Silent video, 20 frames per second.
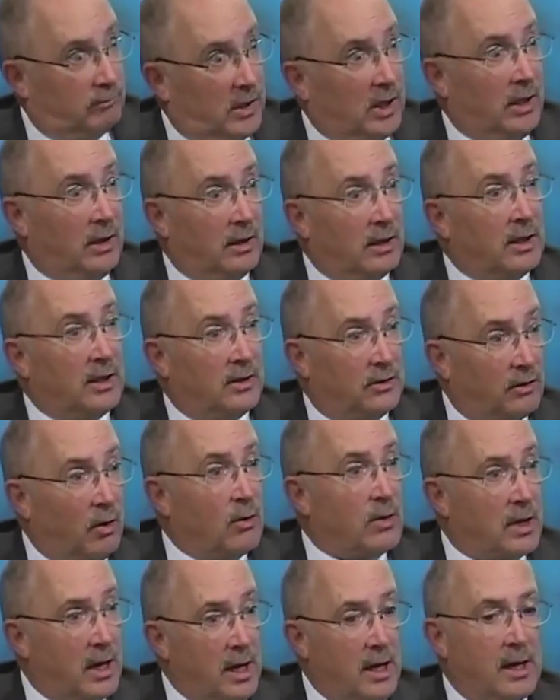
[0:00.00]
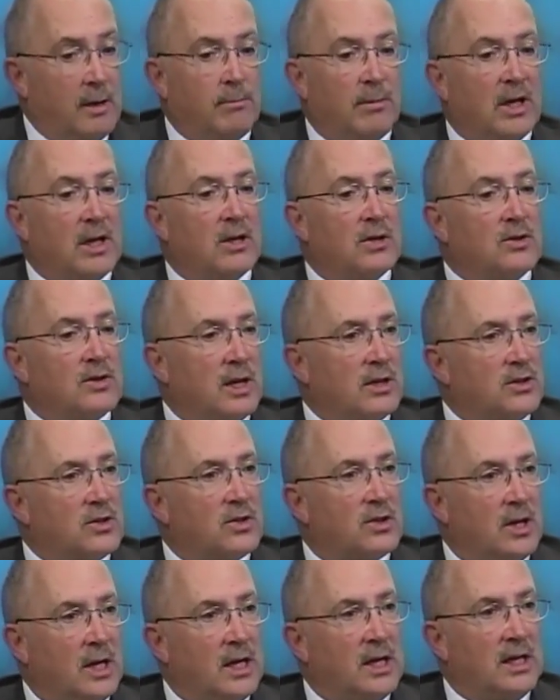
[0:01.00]
And is okay because
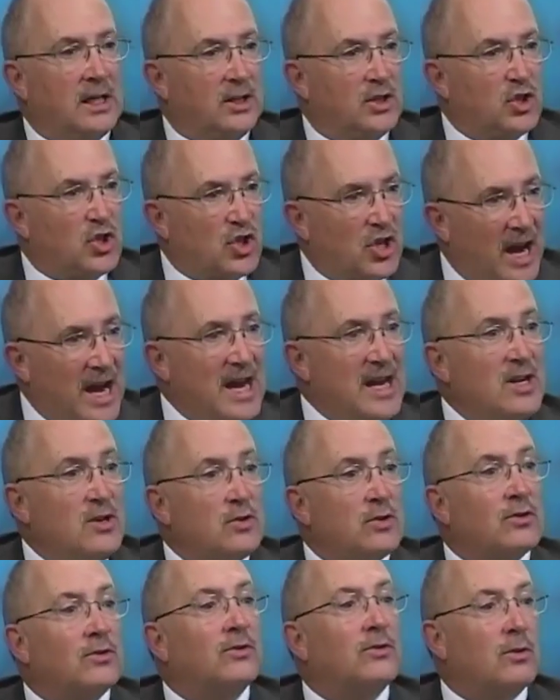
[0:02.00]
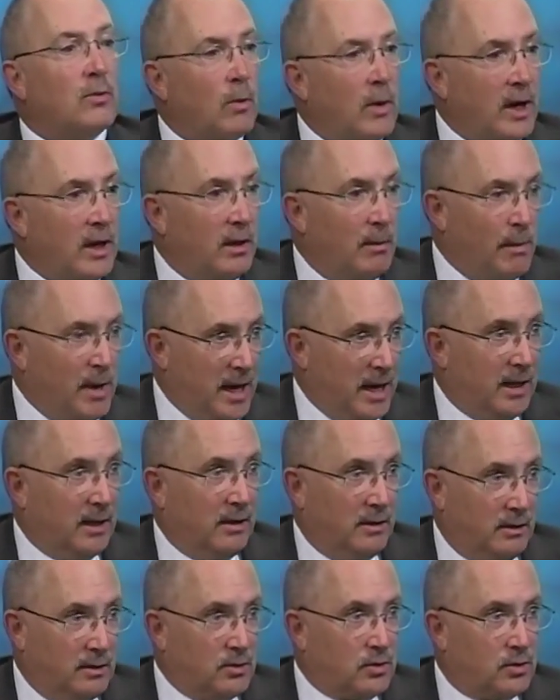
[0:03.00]
that's it changes the way the man
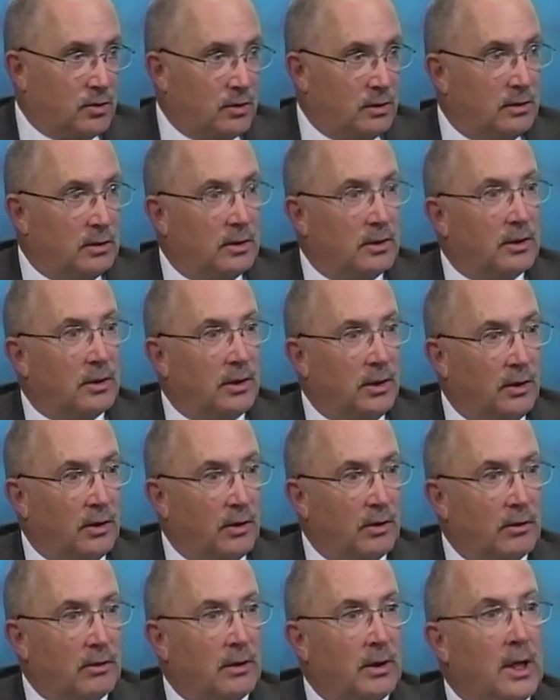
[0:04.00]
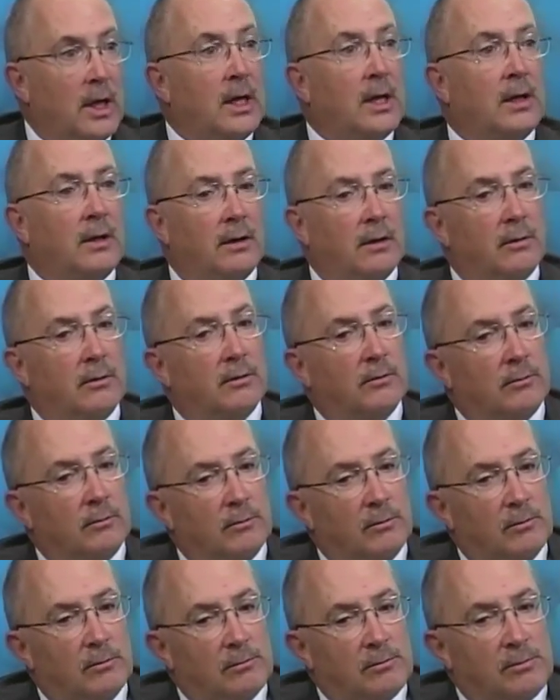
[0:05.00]
is. Mm -hmm. You know,
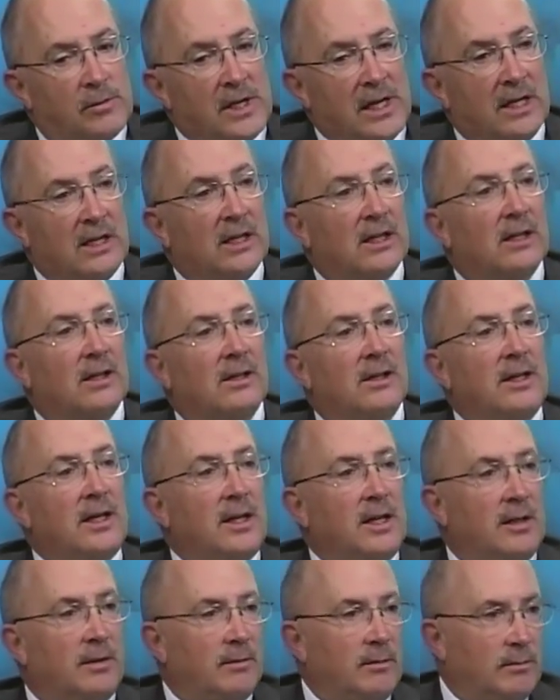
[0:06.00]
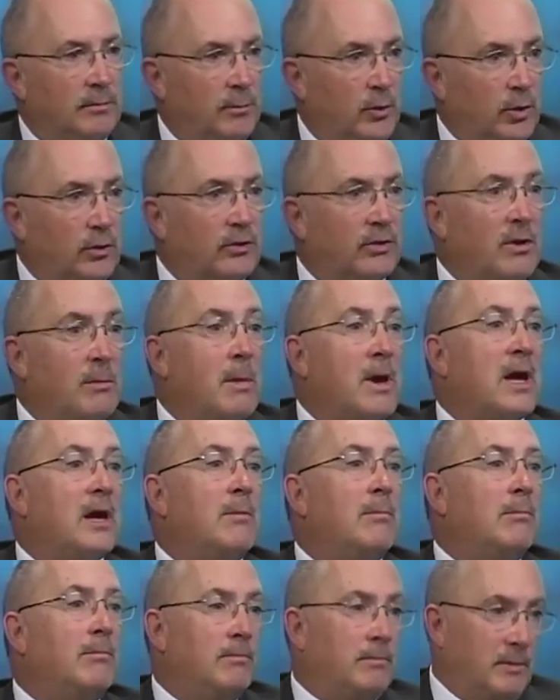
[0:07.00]
getting clean puts the
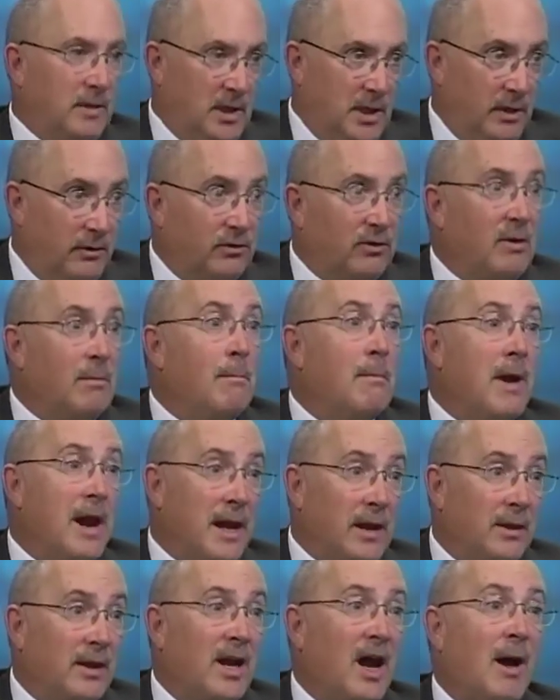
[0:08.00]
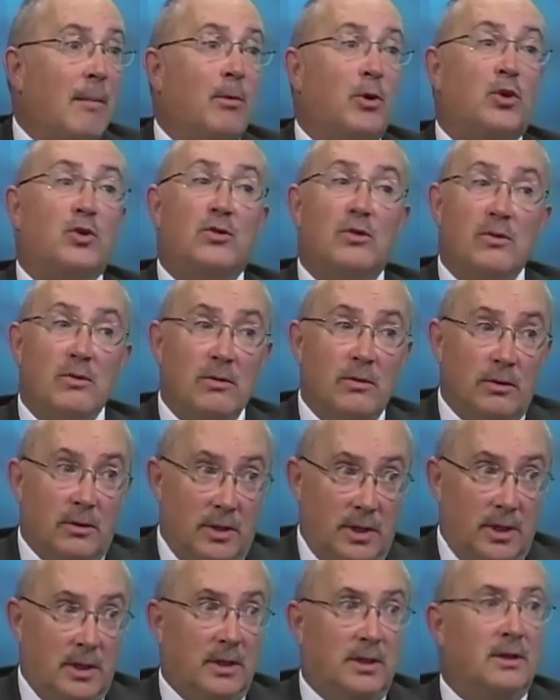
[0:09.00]
man gives the man the
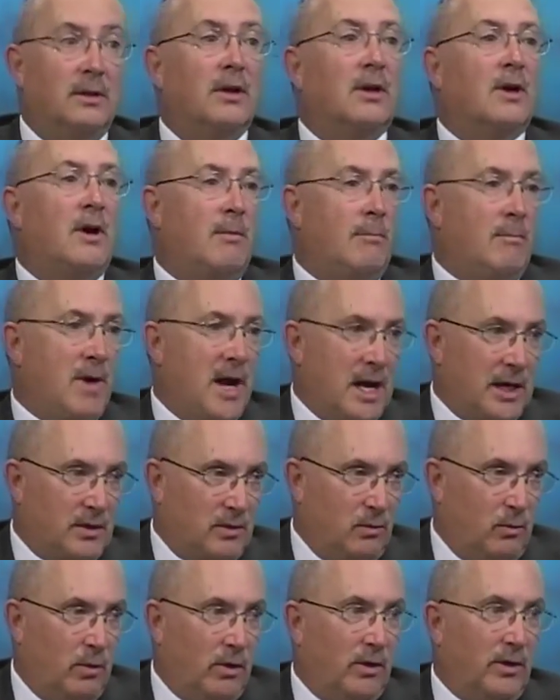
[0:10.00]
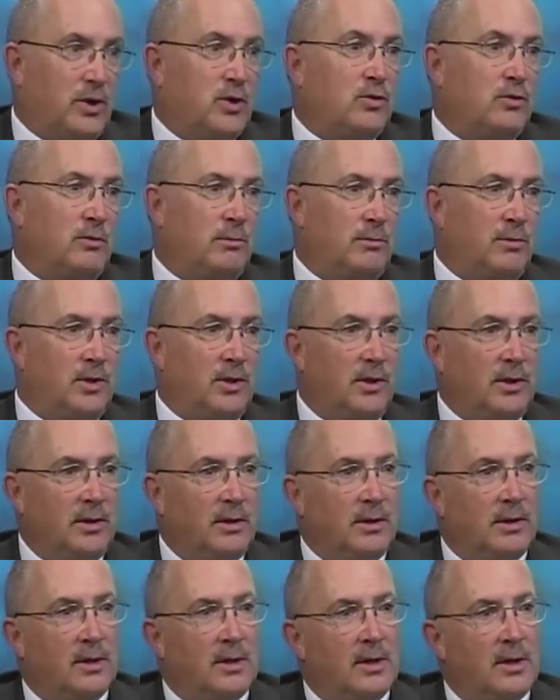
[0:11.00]
opportunity to come back to where mm -hmm. he mm-hmm. should be.
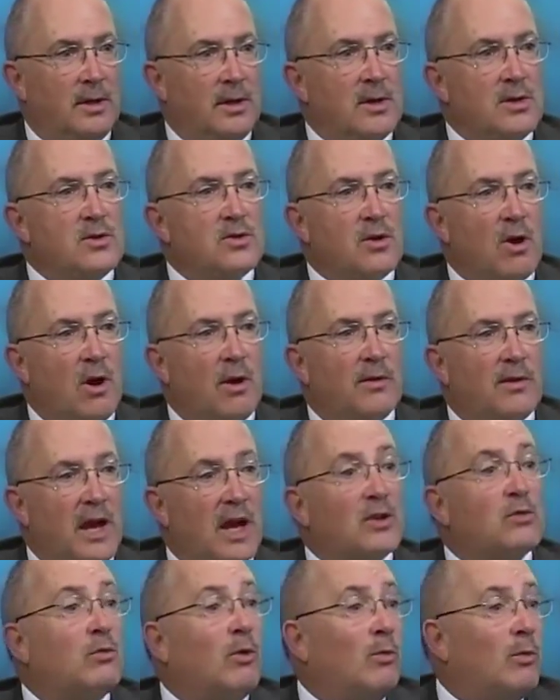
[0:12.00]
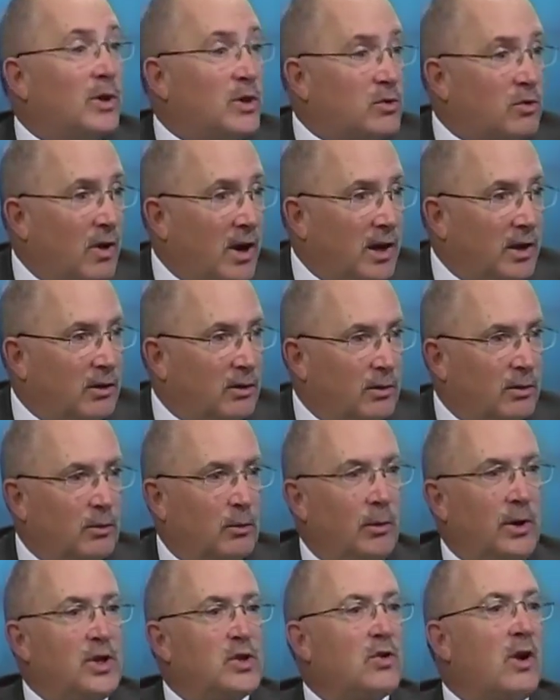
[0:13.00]
So that's what we try to do.
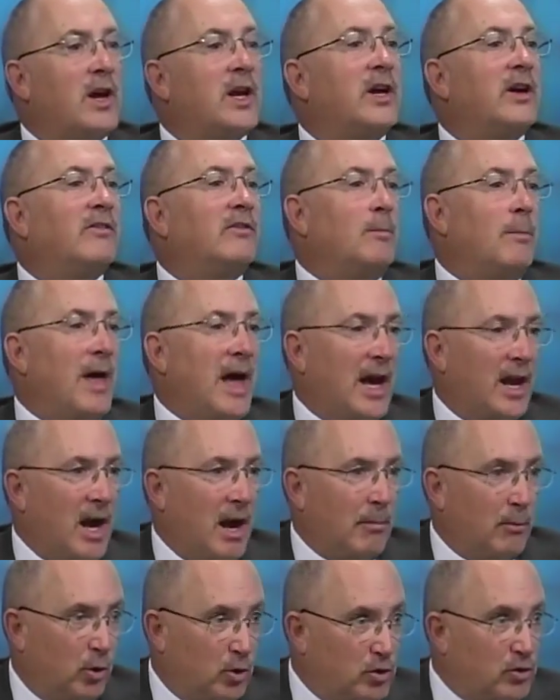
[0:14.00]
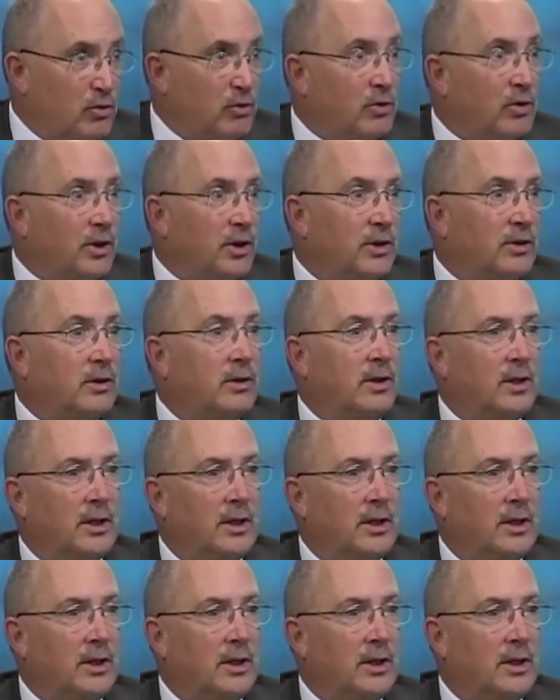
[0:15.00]
We try to give them that opportunity